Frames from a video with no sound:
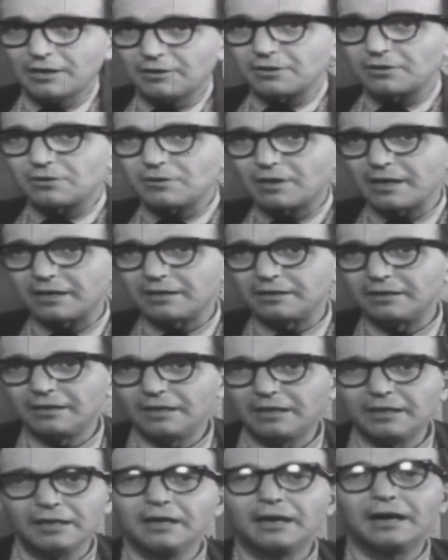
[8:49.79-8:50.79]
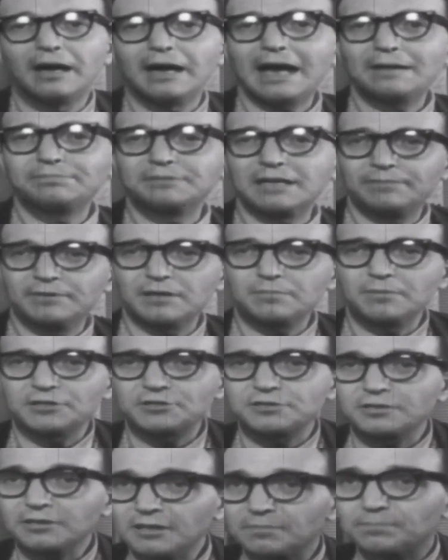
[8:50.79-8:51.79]
don't know. I haven't given it
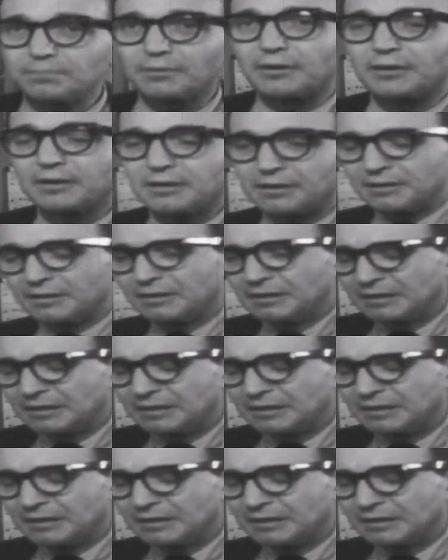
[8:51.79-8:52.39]
much thought, Bert.